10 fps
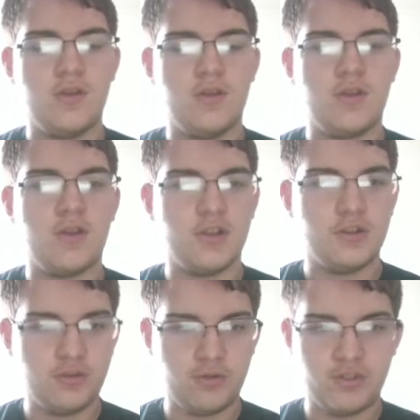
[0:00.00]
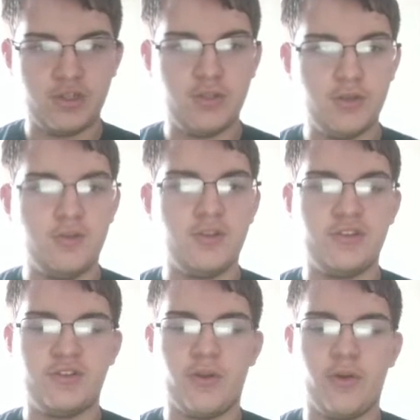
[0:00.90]
I usually just do this
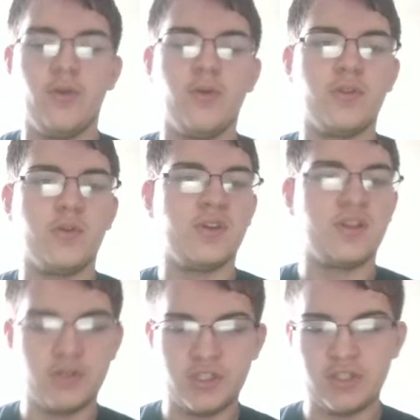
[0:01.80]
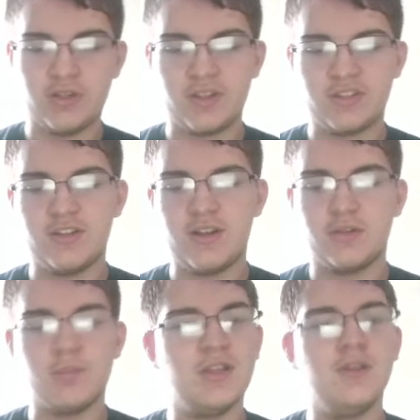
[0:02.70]
so window doesn't exit out
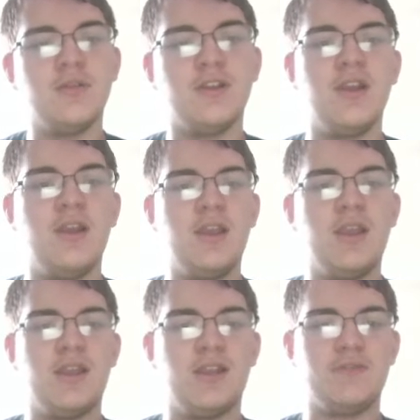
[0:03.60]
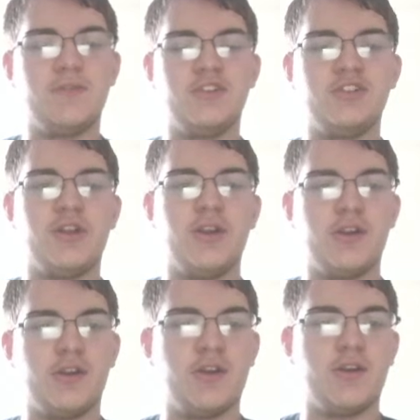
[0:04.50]
immediately. And if there's an
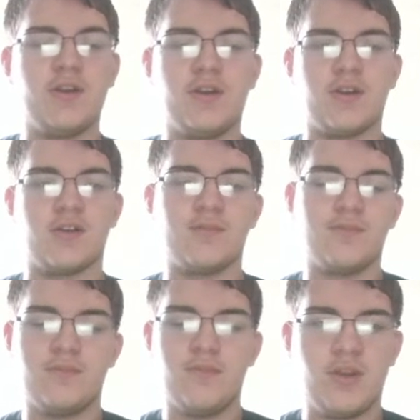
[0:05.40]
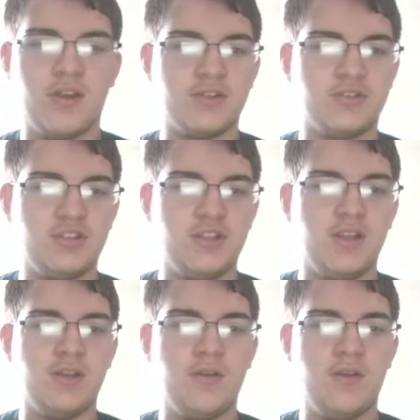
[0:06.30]
error, I can see
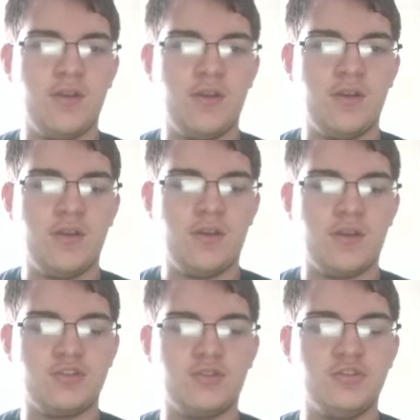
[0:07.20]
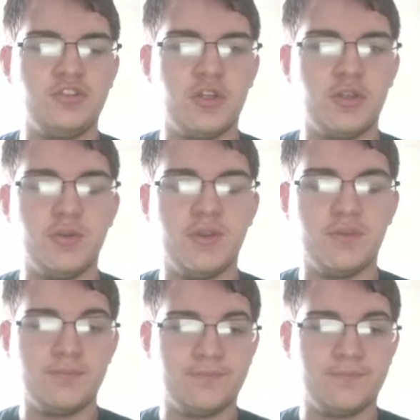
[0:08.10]
it because it'll show you it.